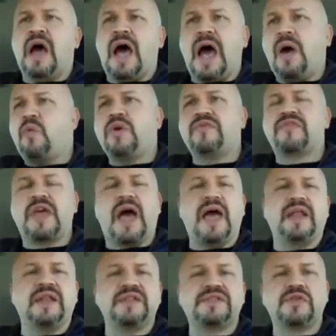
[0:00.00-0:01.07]
I would have
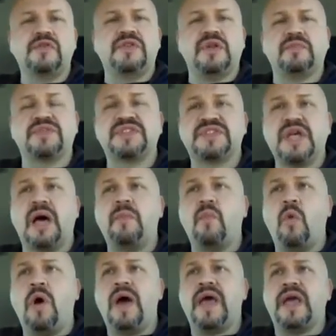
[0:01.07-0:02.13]
gotten it to them
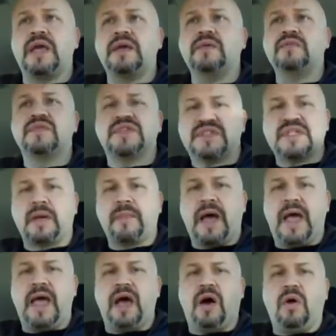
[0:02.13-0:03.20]
some way,
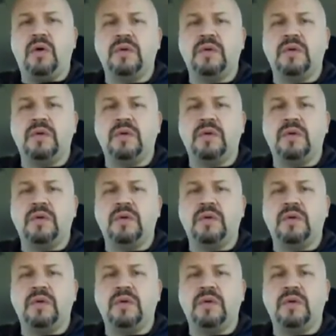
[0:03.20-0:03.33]
somehow.